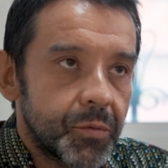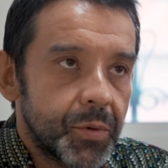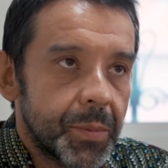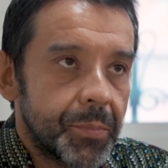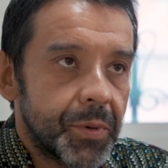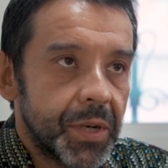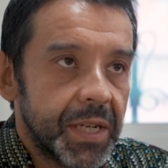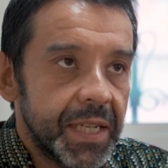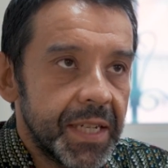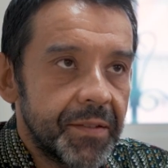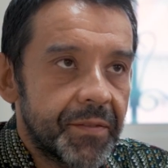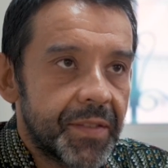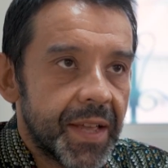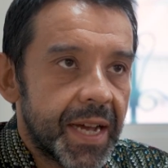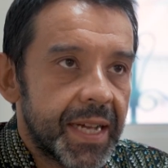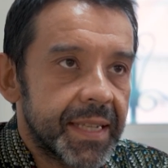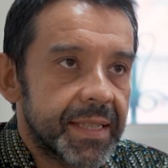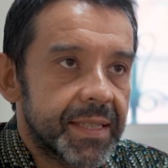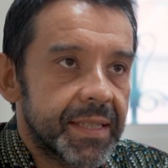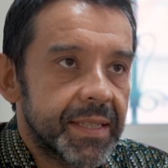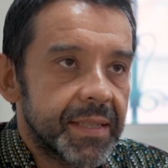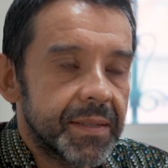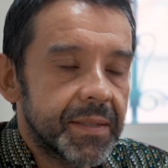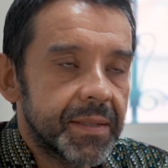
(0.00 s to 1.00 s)
We believe
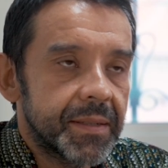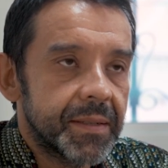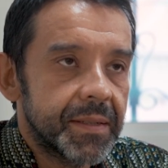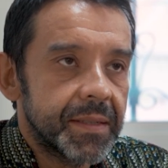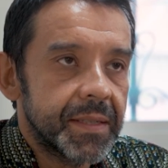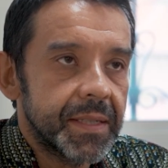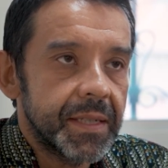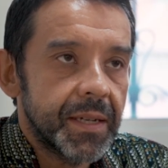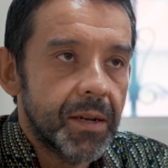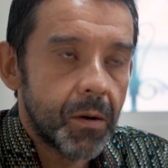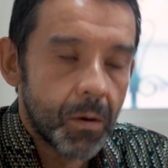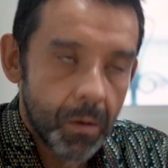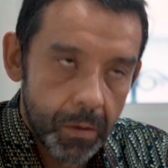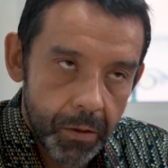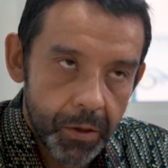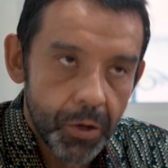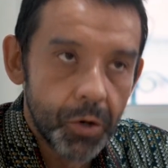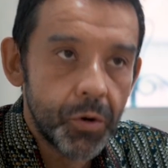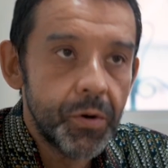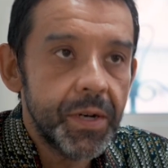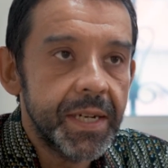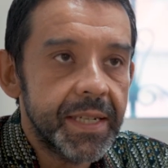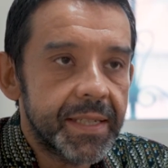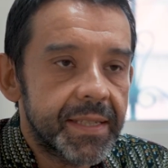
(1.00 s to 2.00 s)
that
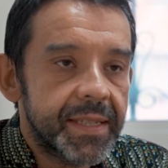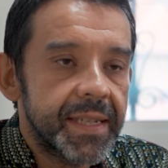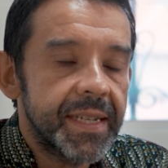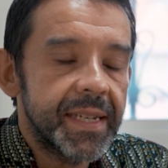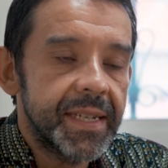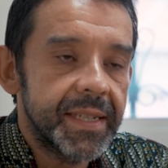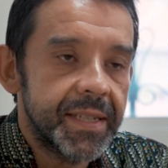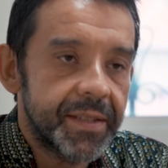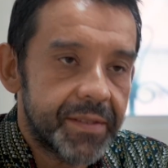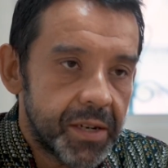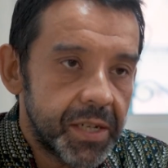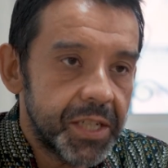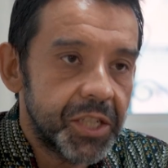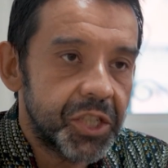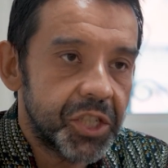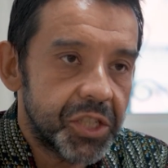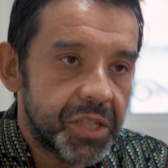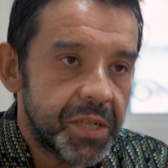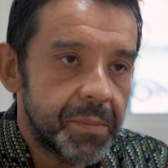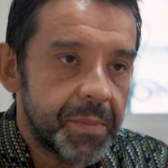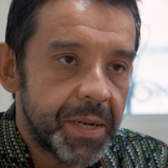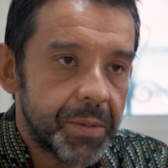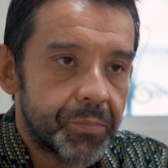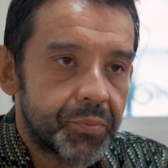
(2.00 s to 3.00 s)
although he's the, the,
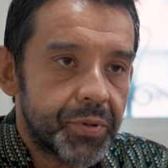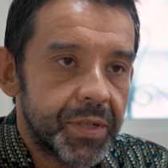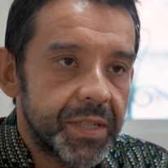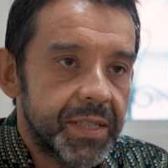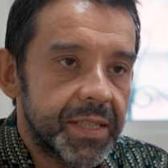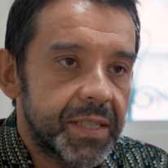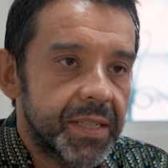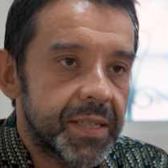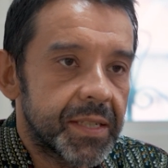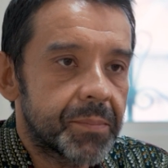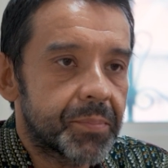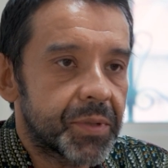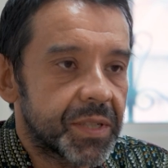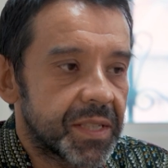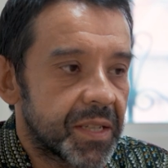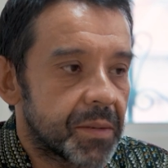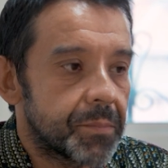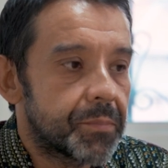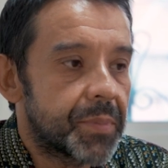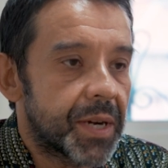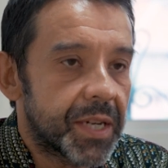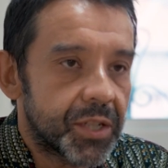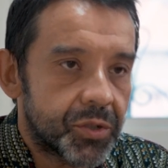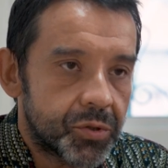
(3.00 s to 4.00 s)
legitimate president,
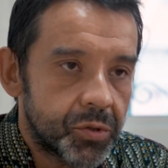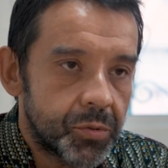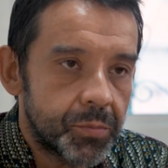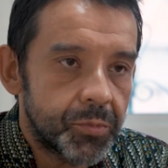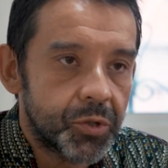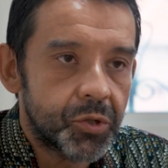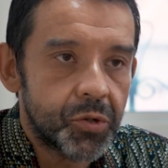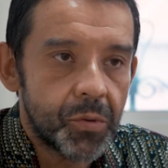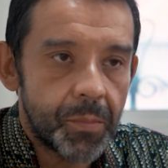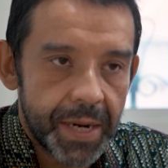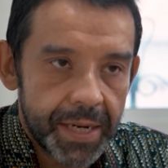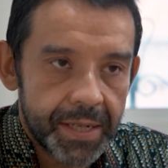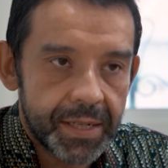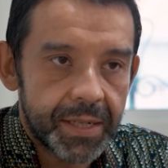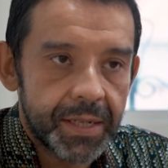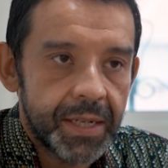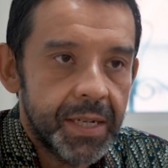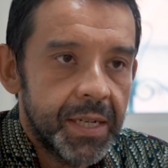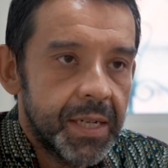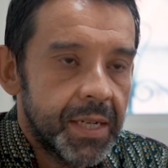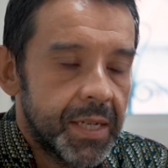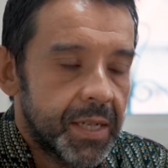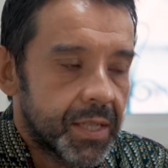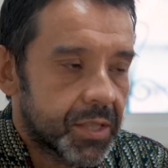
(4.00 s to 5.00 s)
President Bazoum should make
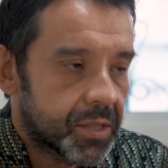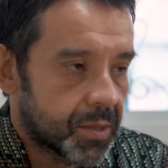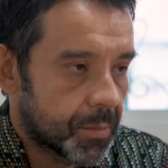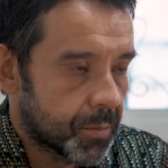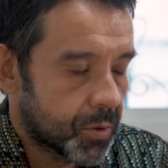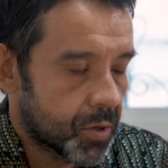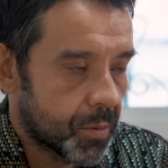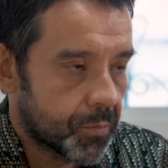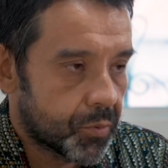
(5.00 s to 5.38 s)
some